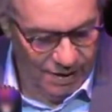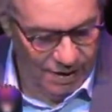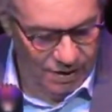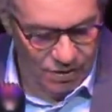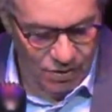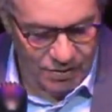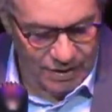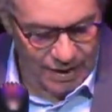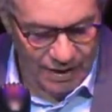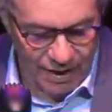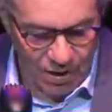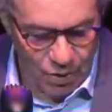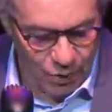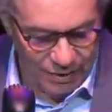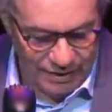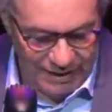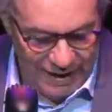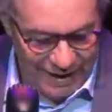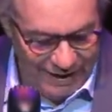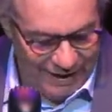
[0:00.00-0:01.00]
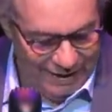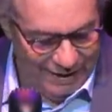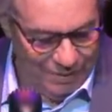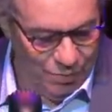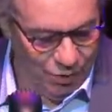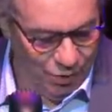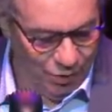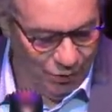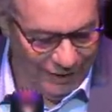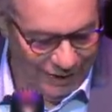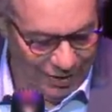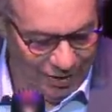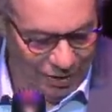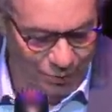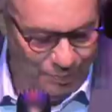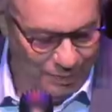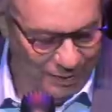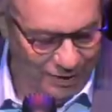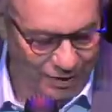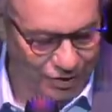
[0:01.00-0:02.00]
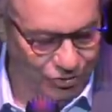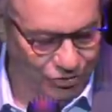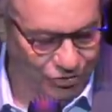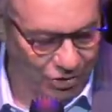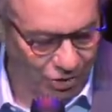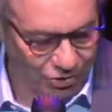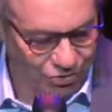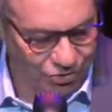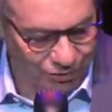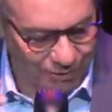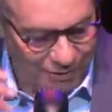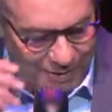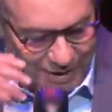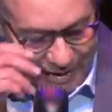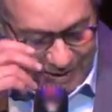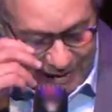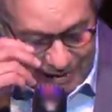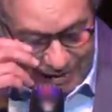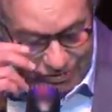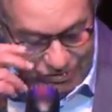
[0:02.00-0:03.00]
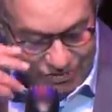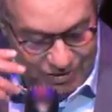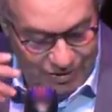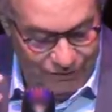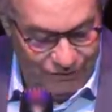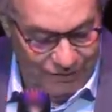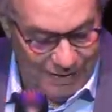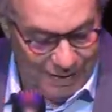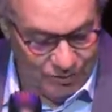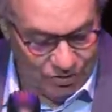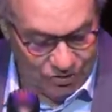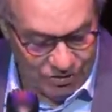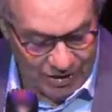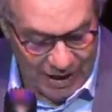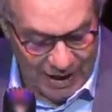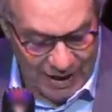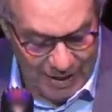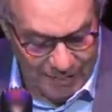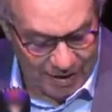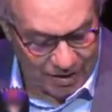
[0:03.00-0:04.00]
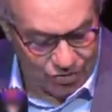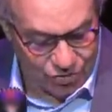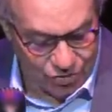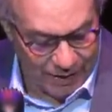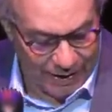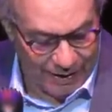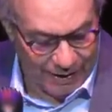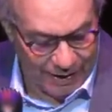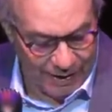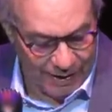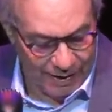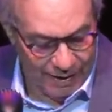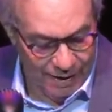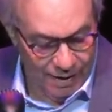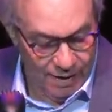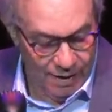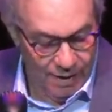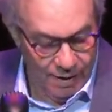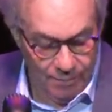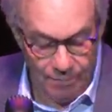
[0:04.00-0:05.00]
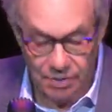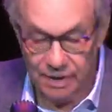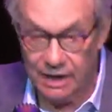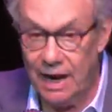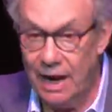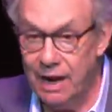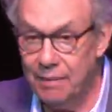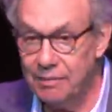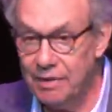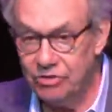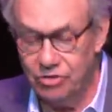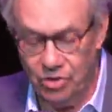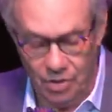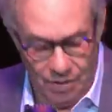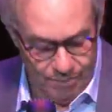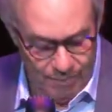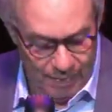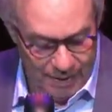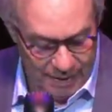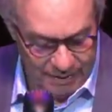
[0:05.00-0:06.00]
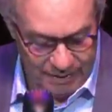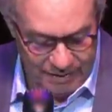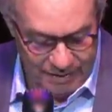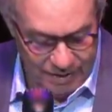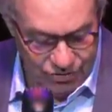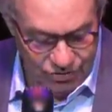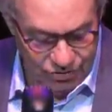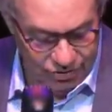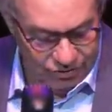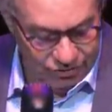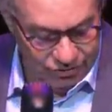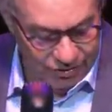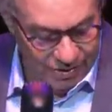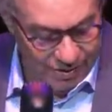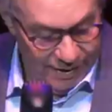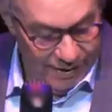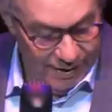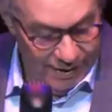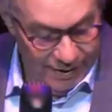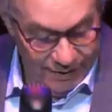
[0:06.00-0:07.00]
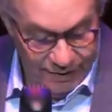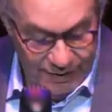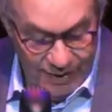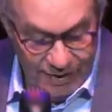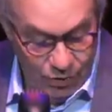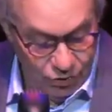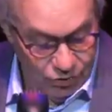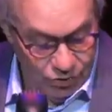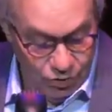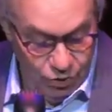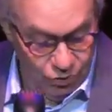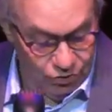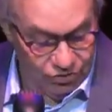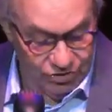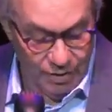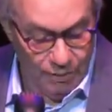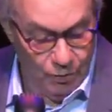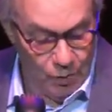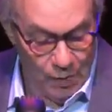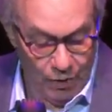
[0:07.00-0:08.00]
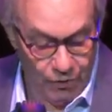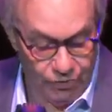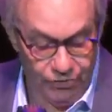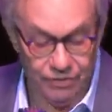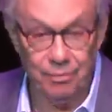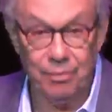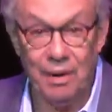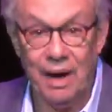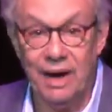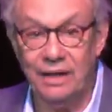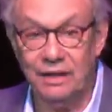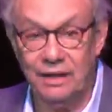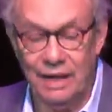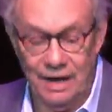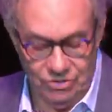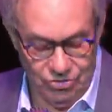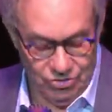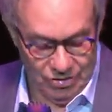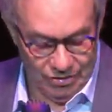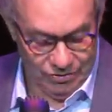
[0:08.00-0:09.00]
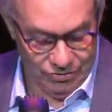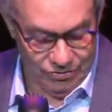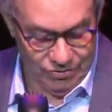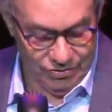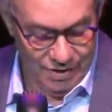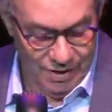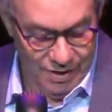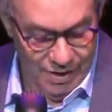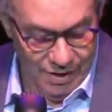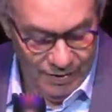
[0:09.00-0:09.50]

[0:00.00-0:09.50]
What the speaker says: You can't go a day anymore without opening your social media to see a famous comic trending. But comics aren't politicians. They don't use their wealth to buy elections.